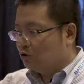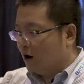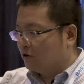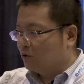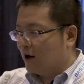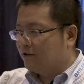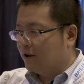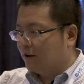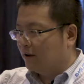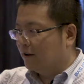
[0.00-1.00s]
run right
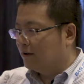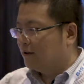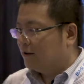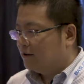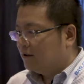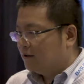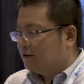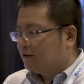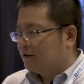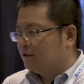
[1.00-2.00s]
there,
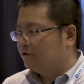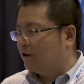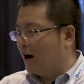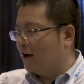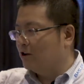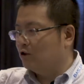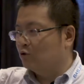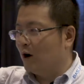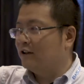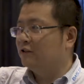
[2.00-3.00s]
fly
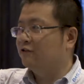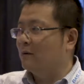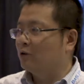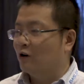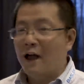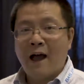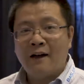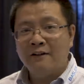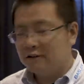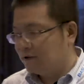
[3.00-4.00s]
right from your
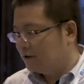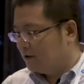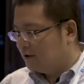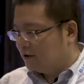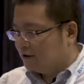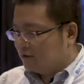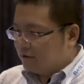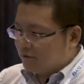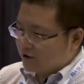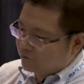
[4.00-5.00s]
hand
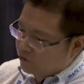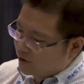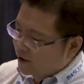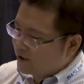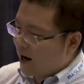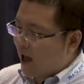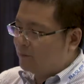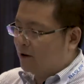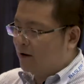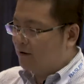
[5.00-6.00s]
with 4K
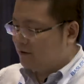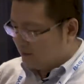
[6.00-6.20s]
camera